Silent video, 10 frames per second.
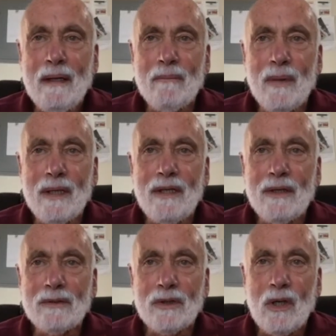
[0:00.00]
Many
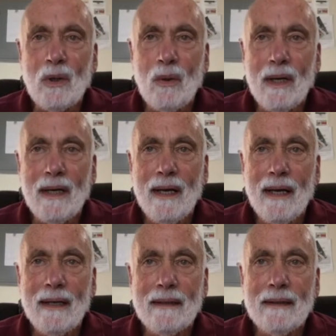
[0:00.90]
years ago, I
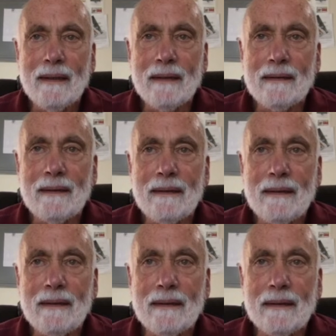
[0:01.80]
had
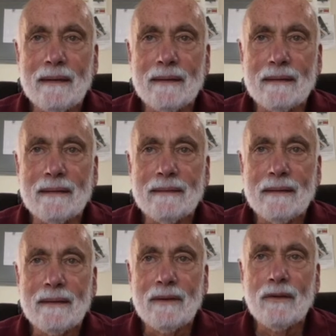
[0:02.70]
the
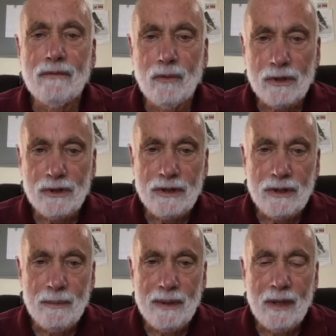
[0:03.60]
good fortune
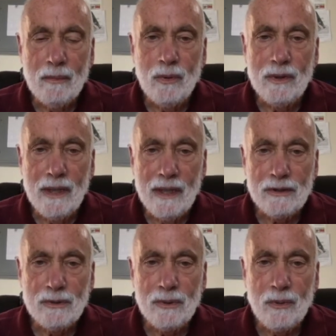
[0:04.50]
to meet up with a
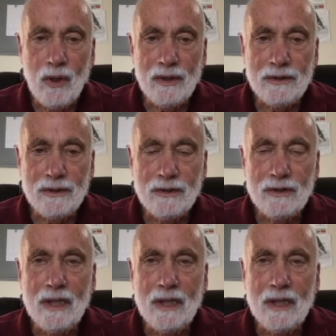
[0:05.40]
gastroenterologist